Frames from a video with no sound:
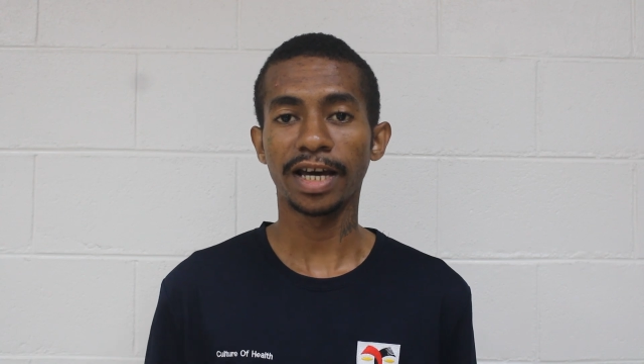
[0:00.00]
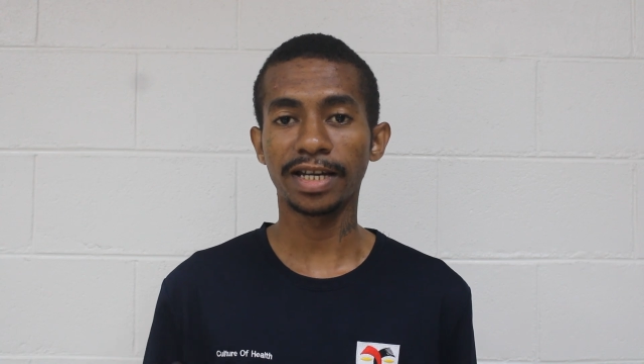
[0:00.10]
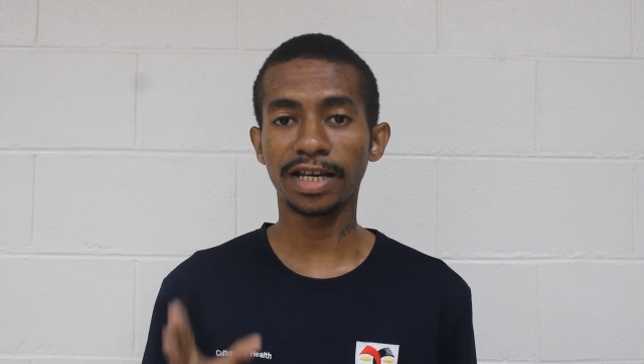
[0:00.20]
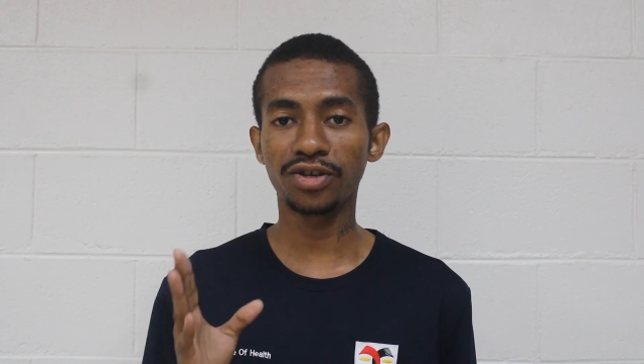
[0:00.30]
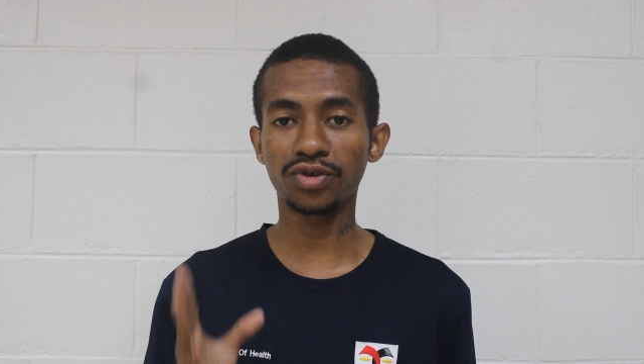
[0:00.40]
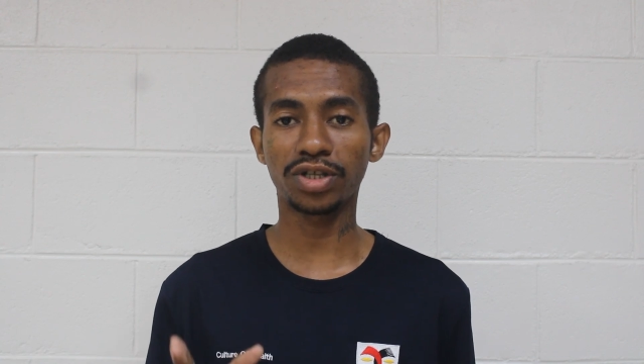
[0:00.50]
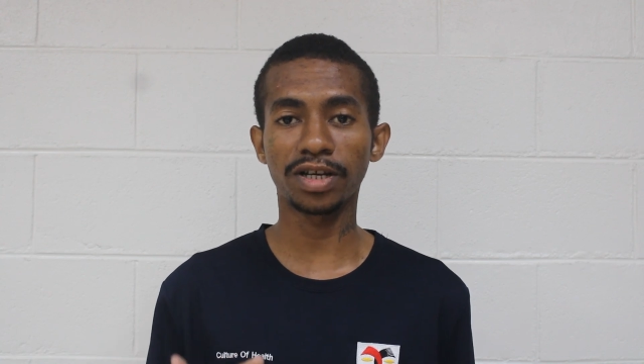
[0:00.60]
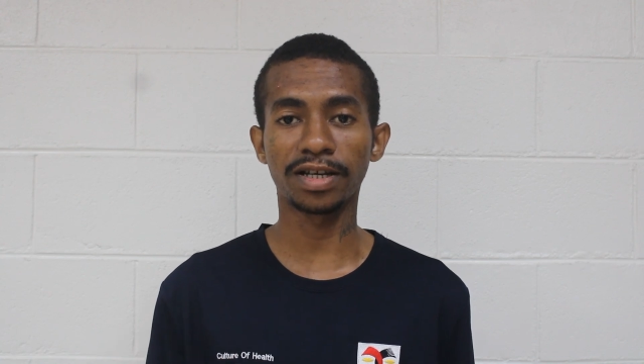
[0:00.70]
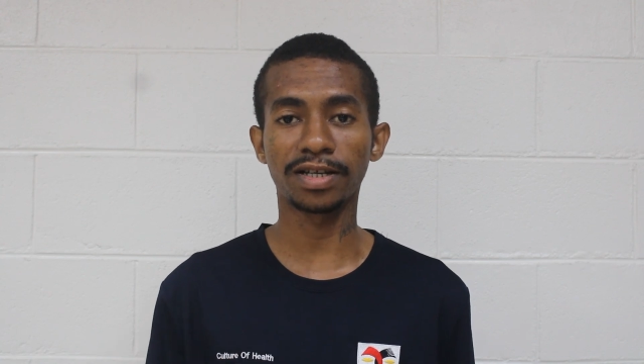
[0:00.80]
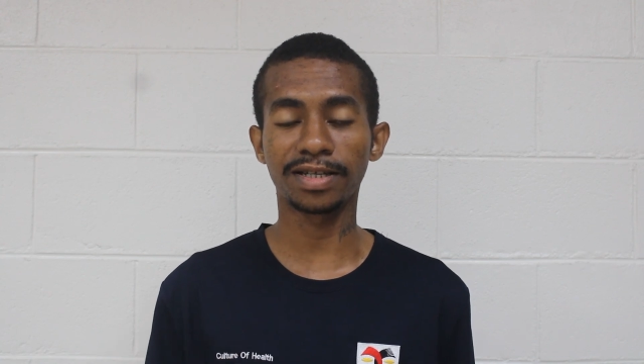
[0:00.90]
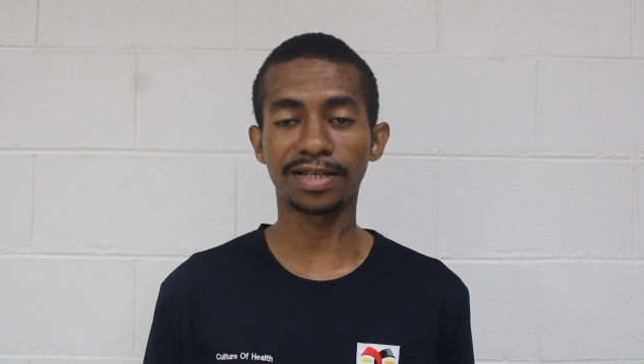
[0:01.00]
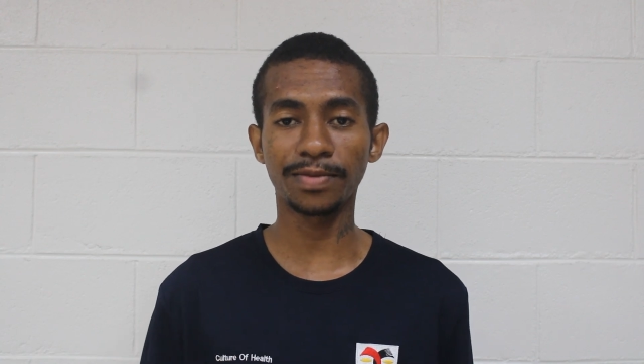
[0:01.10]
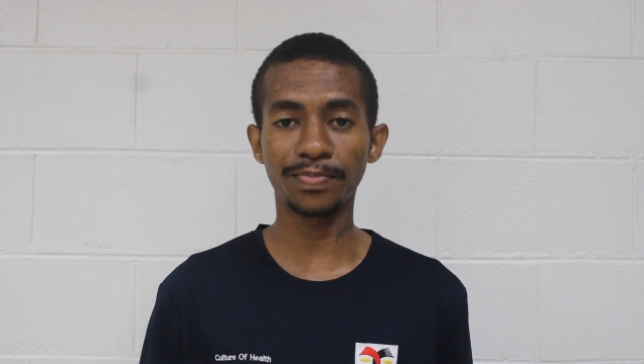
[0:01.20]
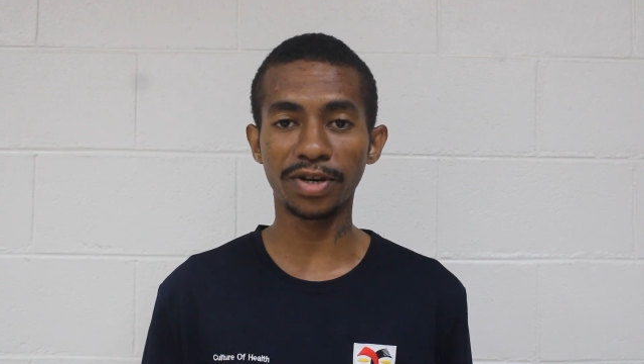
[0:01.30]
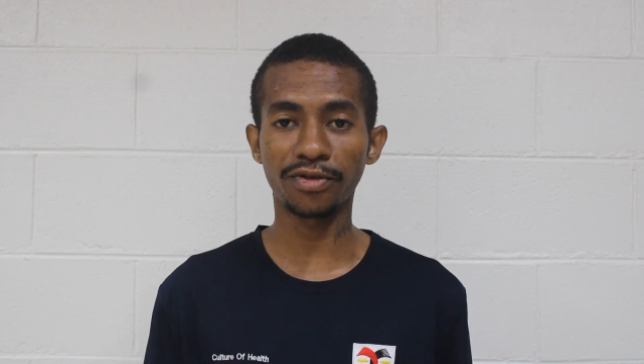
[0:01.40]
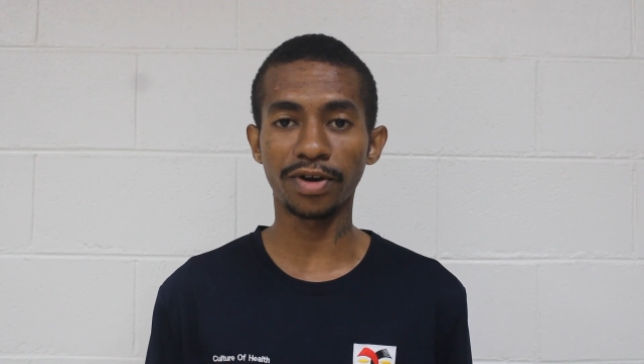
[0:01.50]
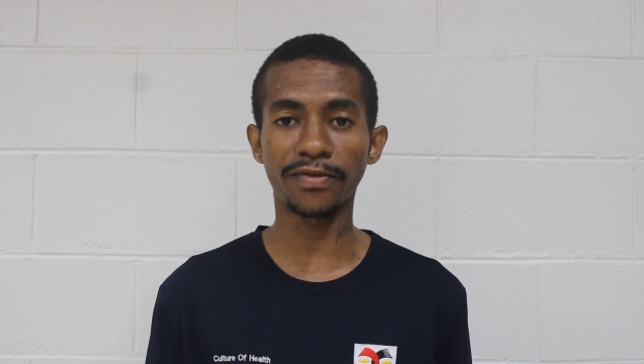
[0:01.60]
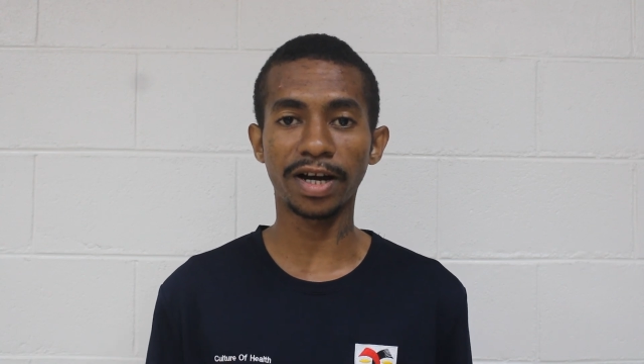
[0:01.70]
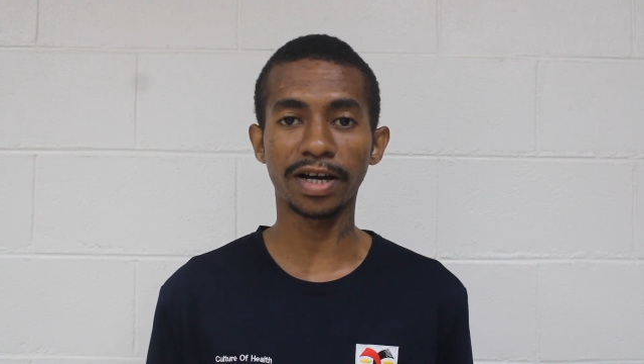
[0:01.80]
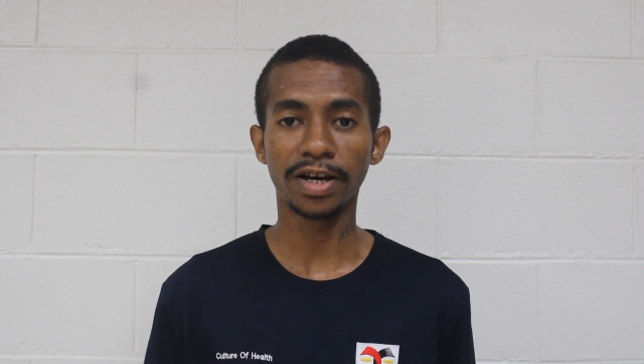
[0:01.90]
and they use the Sepik
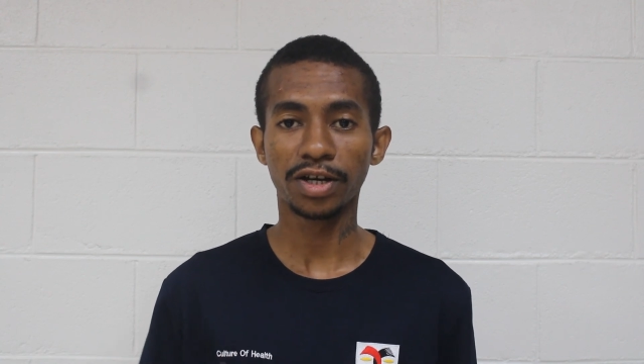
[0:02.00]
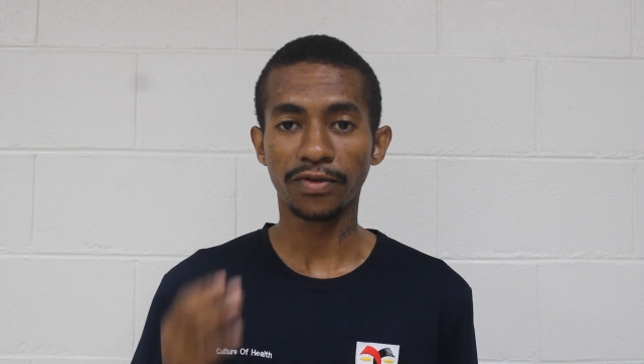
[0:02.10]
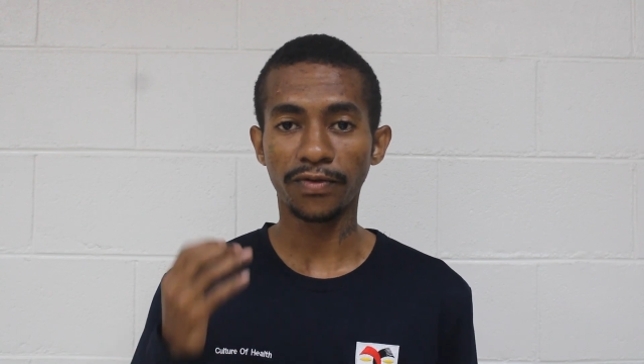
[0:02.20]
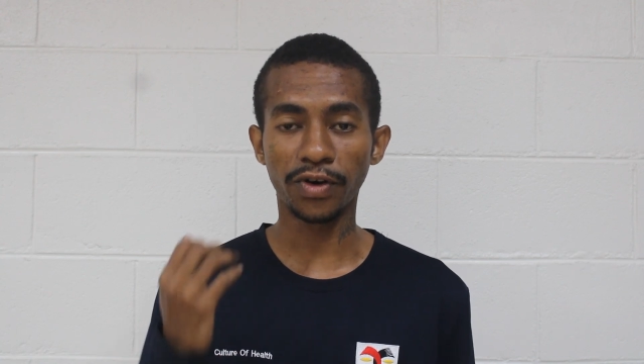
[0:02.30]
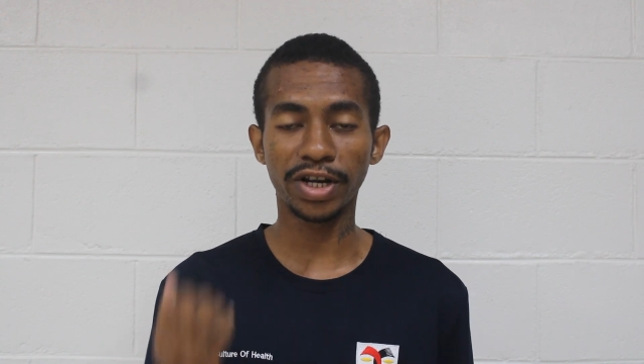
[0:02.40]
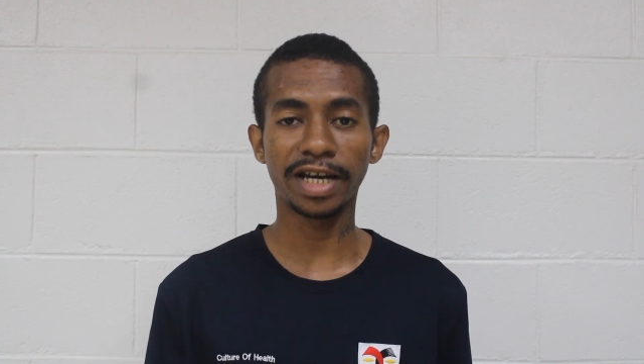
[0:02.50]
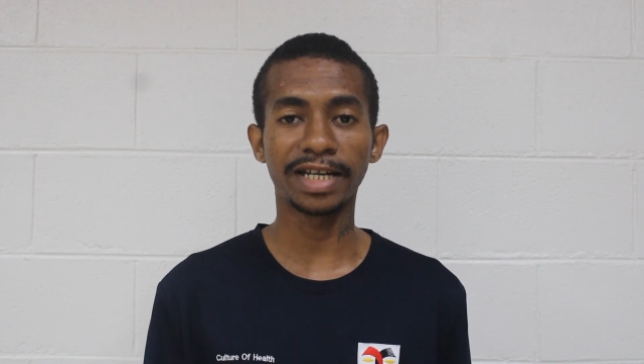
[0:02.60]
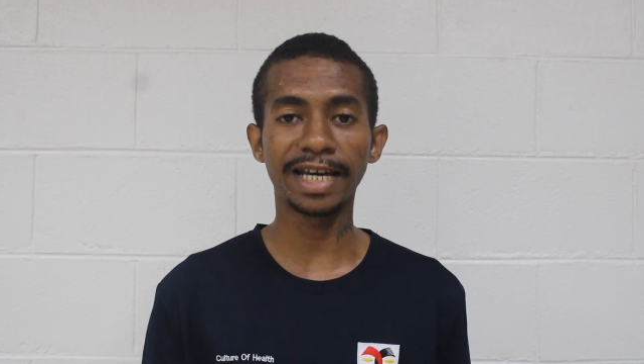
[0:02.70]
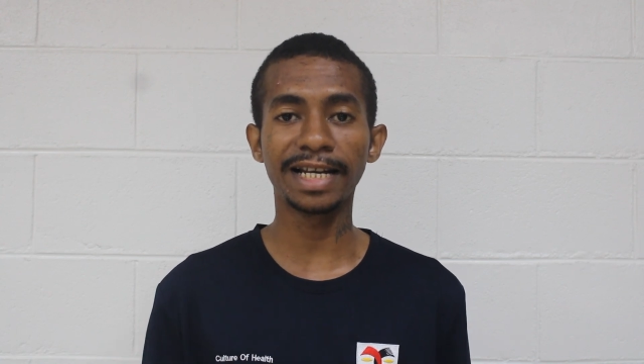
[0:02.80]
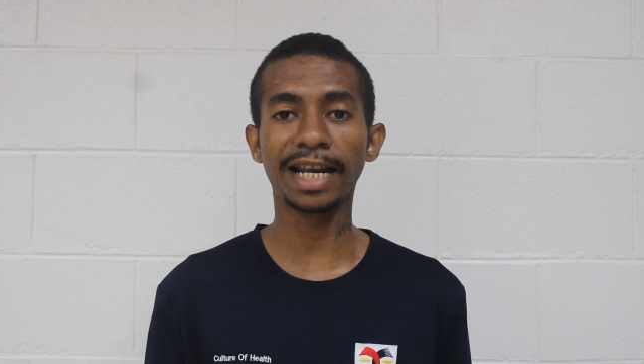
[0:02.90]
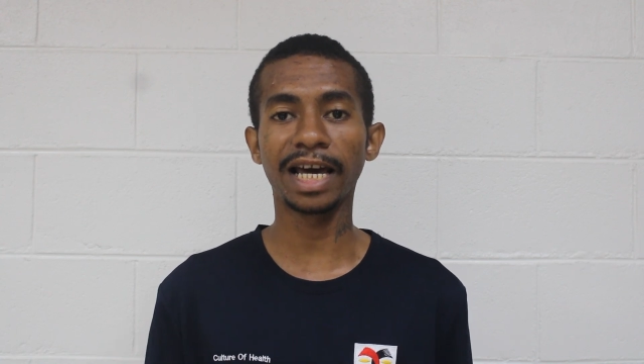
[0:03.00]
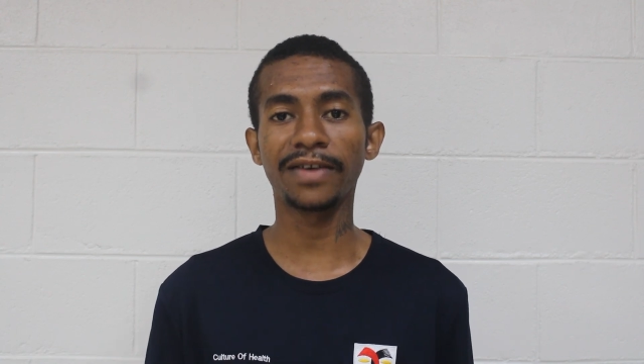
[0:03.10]
River for their daily